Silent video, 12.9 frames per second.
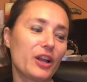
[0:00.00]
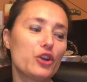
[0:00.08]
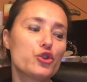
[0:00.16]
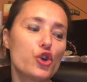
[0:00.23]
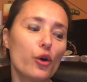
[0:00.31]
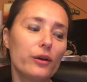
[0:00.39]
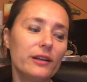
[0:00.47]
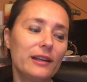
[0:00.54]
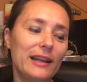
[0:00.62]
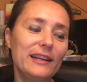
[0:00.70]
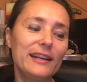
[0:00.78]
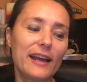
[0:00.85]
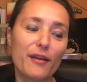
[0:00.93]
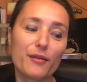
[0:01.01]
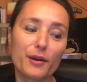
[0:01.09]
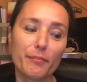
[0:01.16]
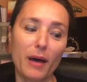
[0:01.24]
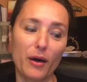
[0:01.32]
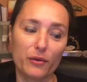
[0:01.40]
Join Lady Heather
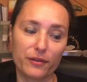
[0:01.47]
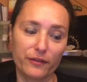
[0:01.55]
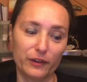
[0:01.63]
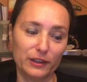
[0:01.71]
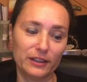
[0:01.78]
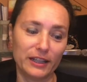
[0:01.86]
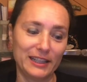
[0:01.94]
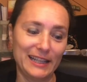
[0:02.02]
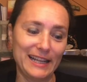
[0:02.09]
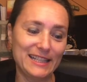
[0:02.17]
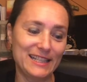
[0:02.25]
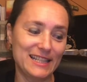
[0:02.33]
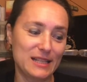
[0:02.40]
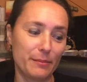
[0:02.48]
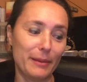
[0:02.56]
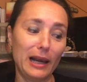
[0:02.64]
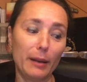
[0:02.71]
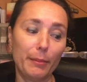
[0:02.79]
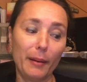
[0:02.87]
Mouthful and Lady
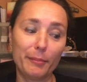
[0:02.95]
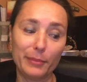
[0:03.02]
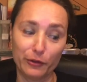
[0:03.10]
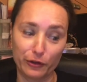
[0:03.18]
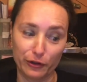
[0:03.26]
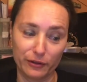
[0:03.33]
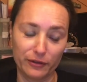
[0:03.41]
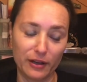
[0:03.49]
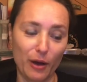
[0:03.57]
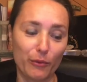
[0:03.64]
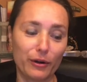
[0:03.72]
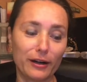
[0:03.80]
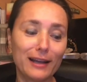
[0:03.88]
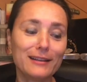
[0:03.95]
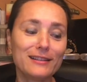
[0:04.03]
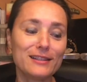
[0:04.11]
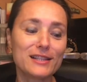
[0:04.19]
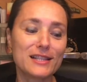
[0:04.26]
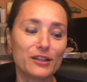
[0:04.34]
Isabella Pumpington, our
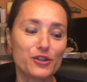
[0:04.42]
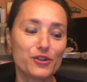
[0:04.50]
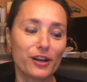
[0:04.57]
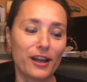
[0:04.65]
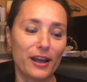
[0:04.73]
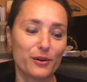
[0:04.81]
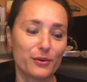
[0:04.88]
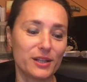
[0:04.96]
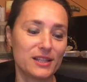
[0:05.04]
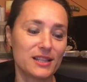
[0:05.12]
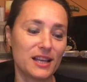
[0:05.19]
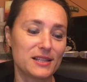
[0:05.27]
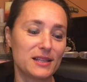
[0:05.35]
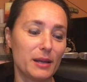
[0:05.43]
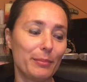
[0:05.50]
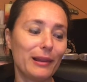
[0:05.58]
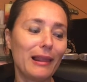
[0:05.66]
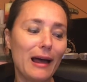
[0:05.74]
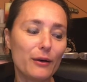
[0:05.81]
19th century heroines, as they
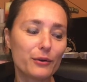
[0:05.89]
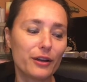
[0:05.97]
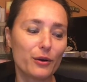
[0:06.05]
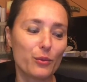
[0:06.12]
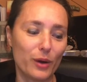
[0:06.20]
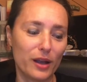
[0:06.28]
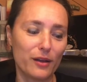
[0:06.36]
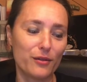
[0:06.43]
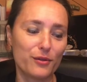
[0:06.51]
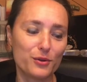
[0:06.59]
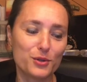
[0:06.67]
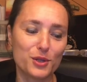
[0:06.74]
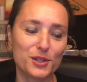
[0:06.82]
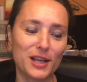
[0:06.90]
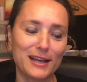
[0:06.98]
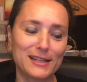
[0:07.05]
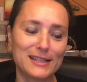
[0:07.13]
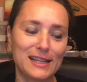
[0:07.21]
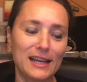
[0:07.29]
plough their way through
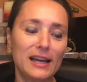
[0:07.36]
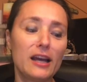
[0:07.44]
society